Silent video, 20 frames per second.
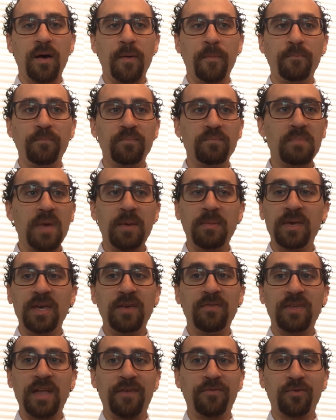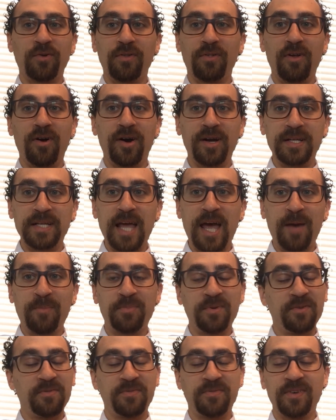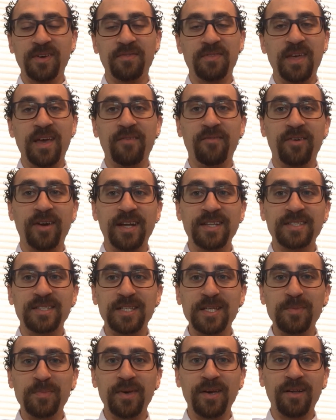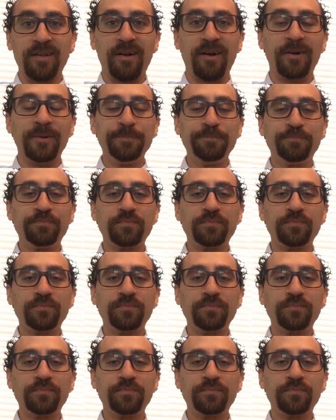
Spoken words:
maybe even after a long nap if they ever get sleepy at all.